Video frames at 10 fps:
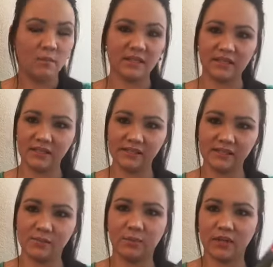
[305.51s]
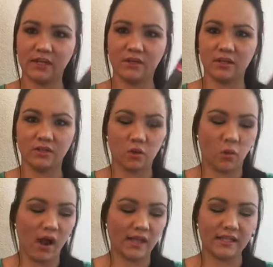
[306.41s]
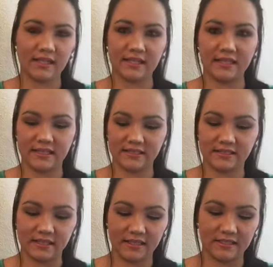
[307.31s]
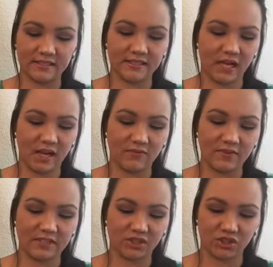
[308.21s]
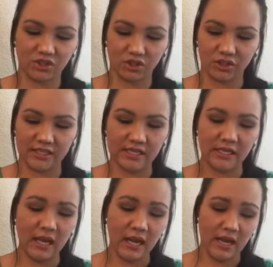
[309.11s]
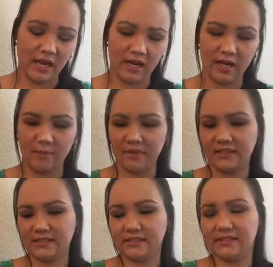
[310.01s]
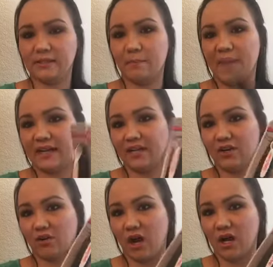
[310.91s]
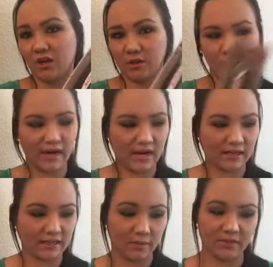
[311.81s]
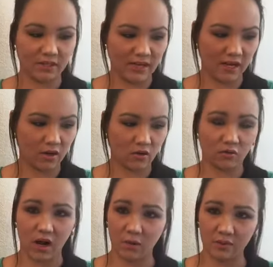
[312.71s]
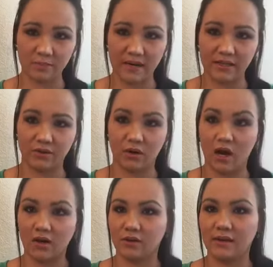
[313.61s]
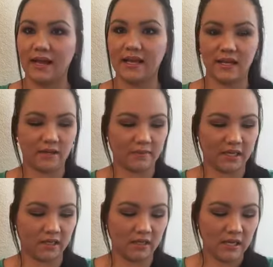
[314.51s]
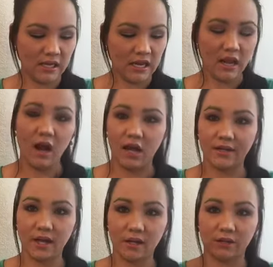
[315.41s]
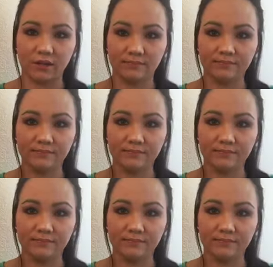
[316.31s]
But this is pretty good quality. It's tough, it's sturdy. This is the Betty Crocker brand. I mean, you can't go wrong with Betty Crocker, right? I mean, a dollar.